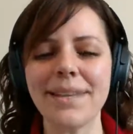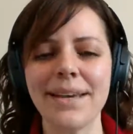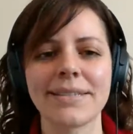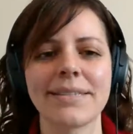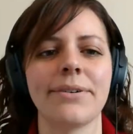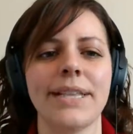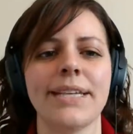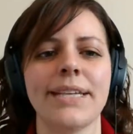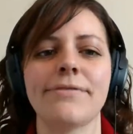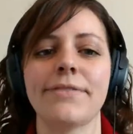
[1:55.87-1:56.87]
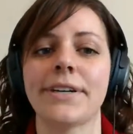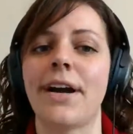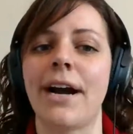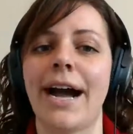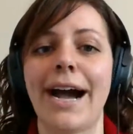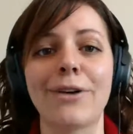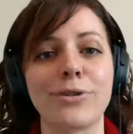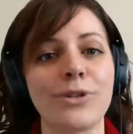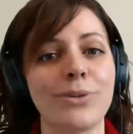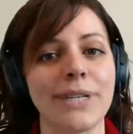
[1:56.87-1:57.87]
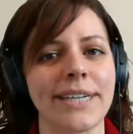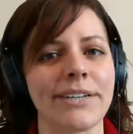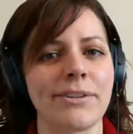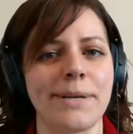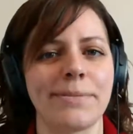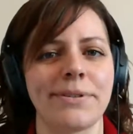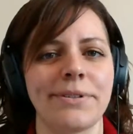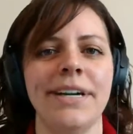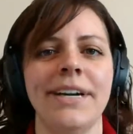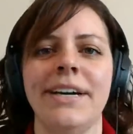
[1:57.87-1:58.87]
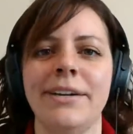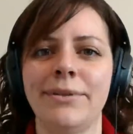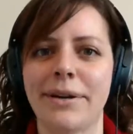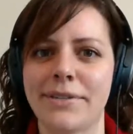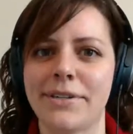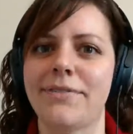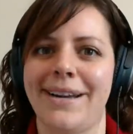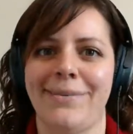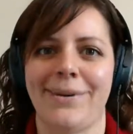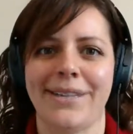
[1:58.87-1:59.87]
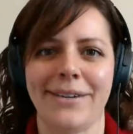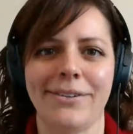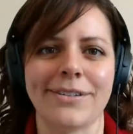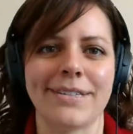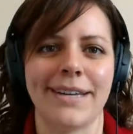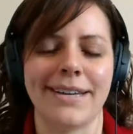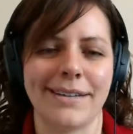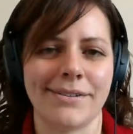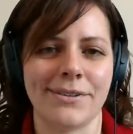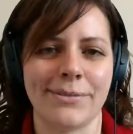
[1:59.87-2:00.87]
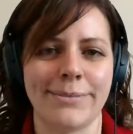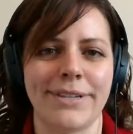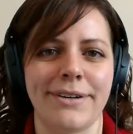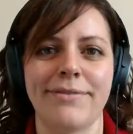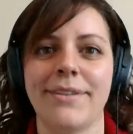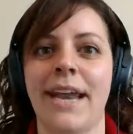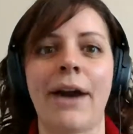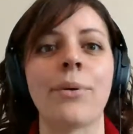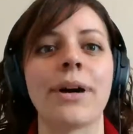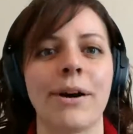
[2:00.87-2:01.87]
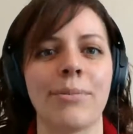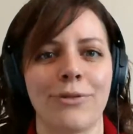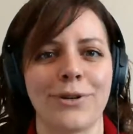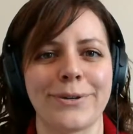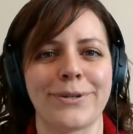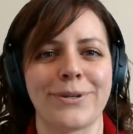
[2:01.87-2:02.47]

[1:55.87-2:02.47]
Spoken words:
And so I think to figure out how to engage people, you have to define what that looks like in terms of an outcome for your